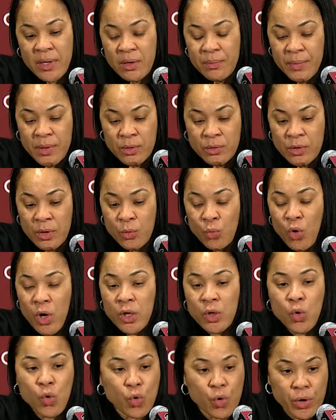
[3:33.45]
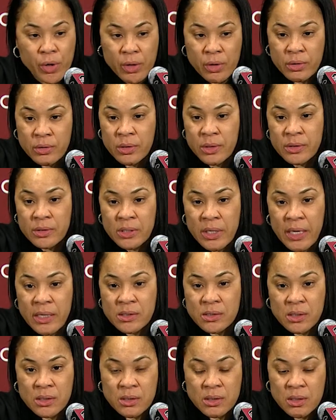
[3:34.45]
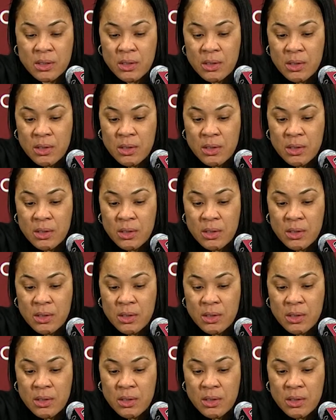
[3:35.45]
them in one quarter. It takes a